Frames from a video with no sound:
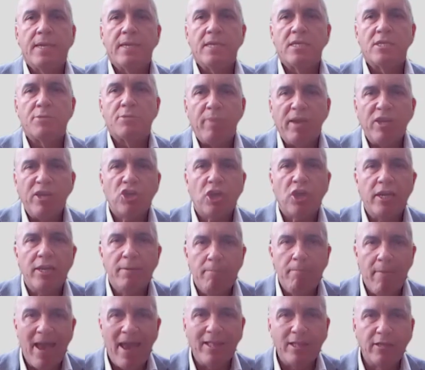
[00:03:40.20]
specially
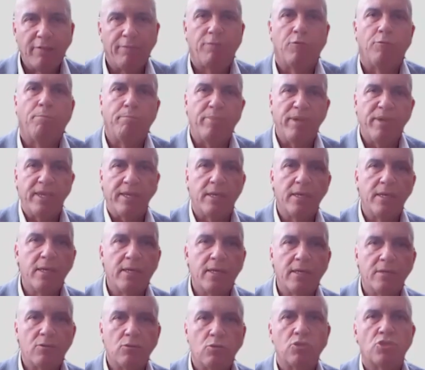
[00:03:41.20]
meant for picking
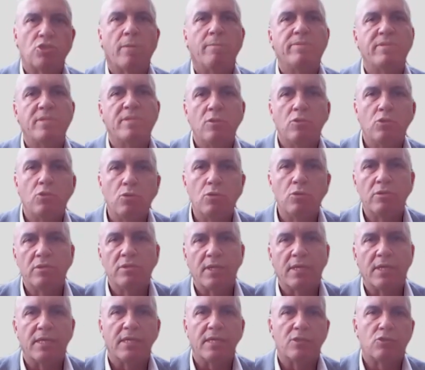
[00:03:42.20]
to substitute
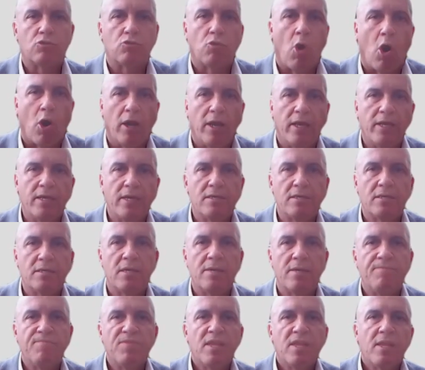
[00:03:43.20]
trolleys
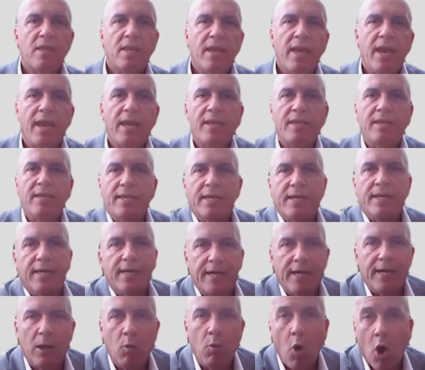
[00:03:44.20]
and
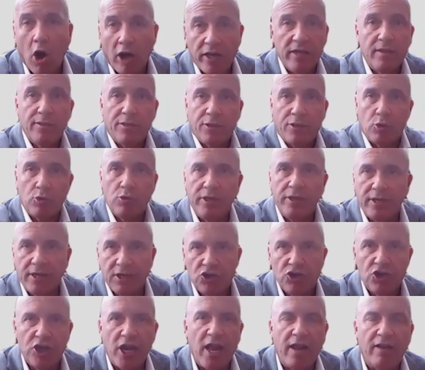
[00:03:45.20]
walking through the
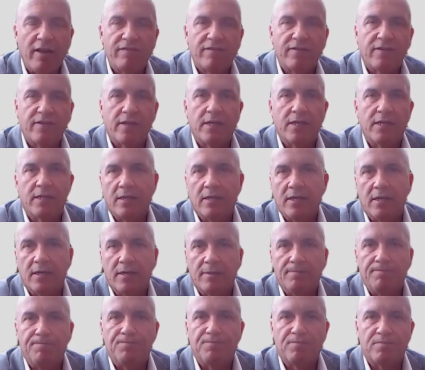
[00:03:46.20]
shelf
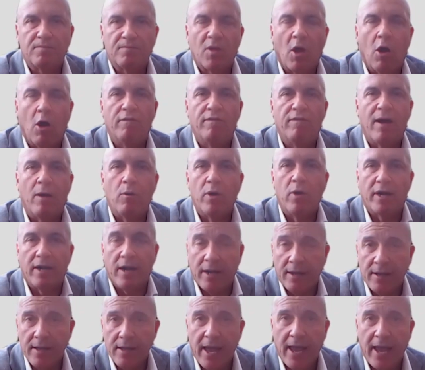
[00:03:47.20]
of
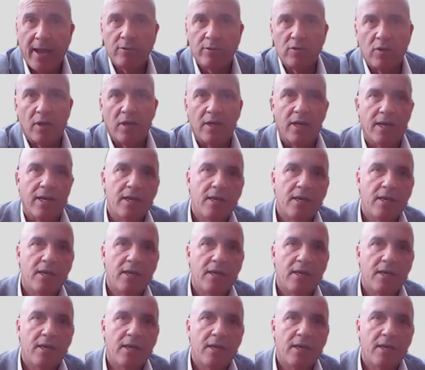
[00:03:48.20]
our actual